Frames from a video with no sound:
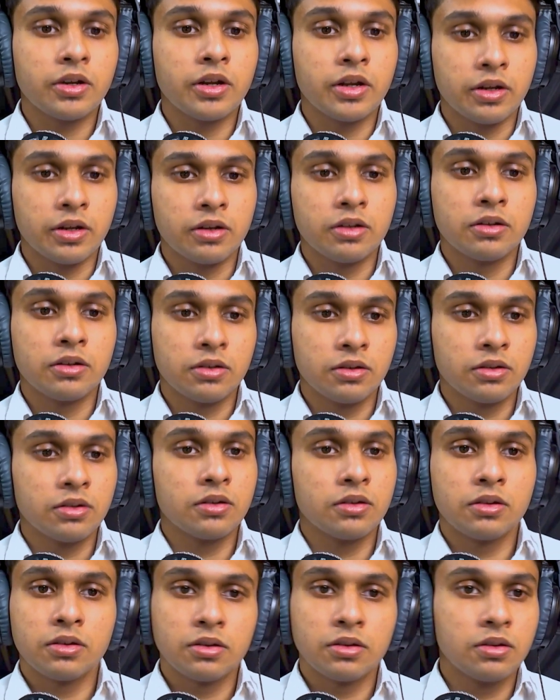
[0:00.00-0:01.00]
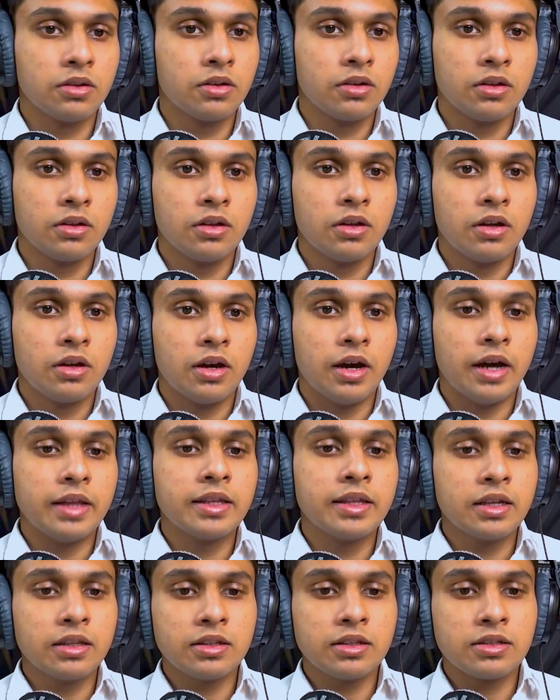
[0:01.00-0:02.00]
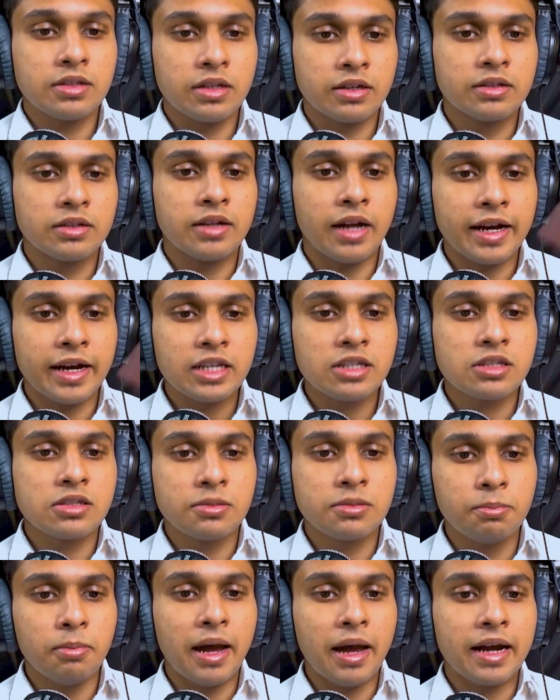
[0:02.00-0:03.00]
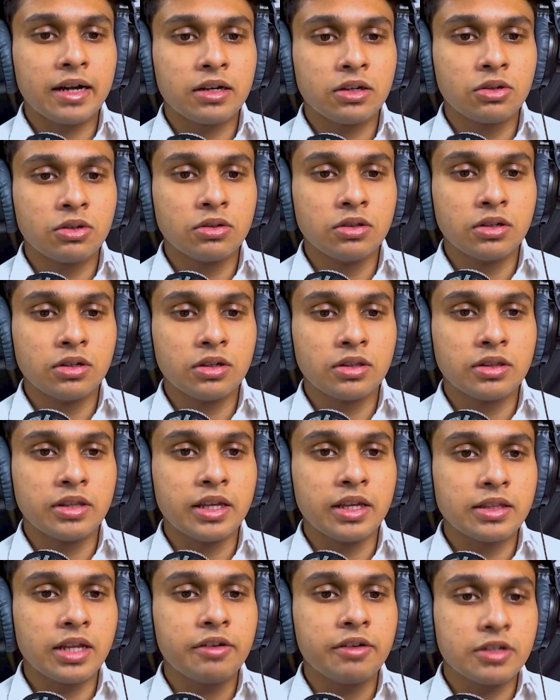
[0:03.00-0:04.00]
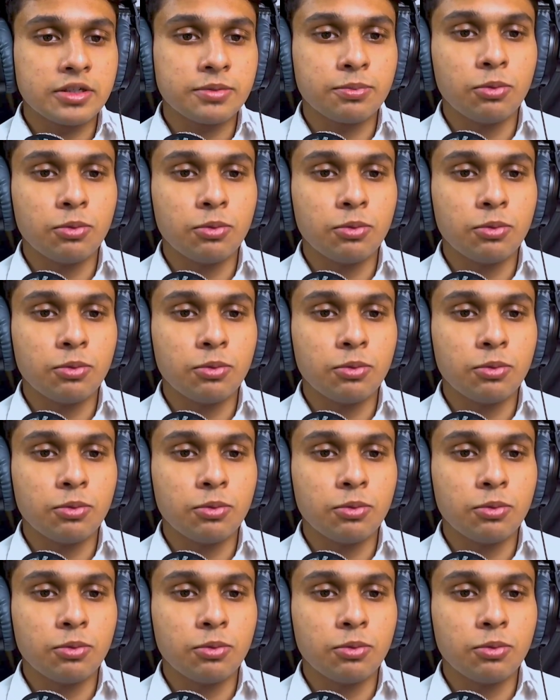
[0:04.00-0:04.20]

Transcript: Right. I think it ties back to the thing that we